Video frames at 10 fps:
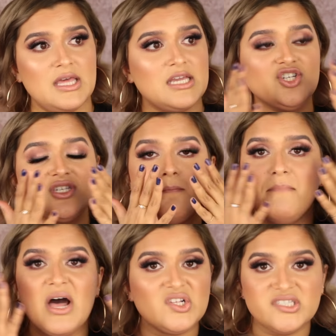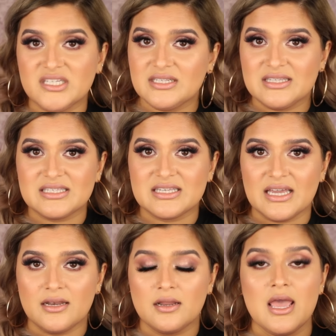Like it just melts into the
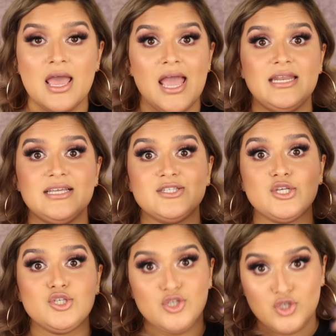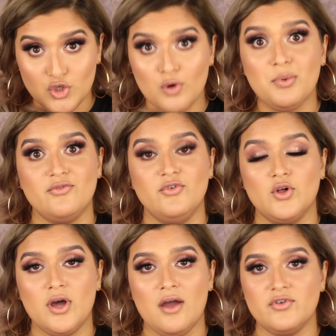skin. It is super
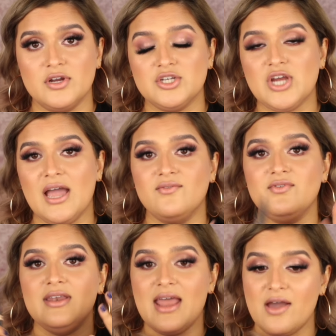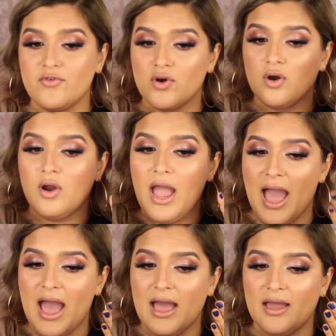full coverage. I have never
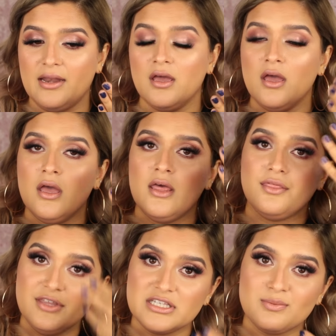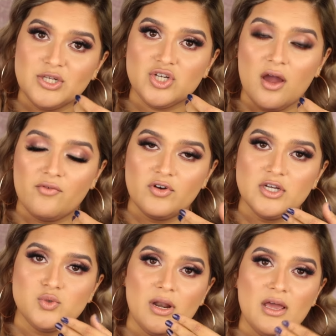had this much
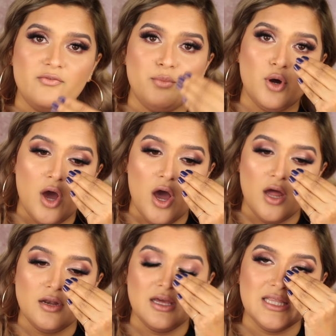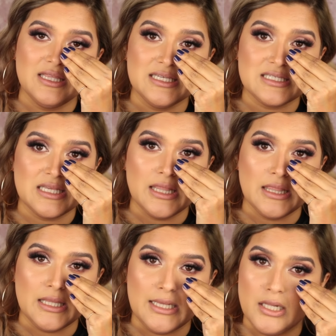coverage when I've put on this
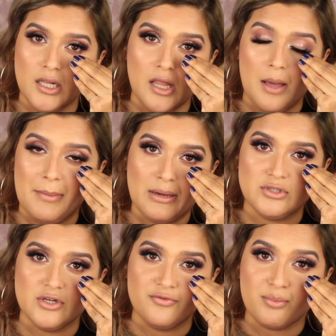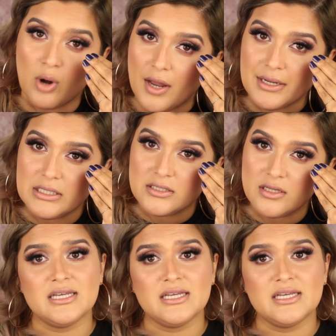little amount of product.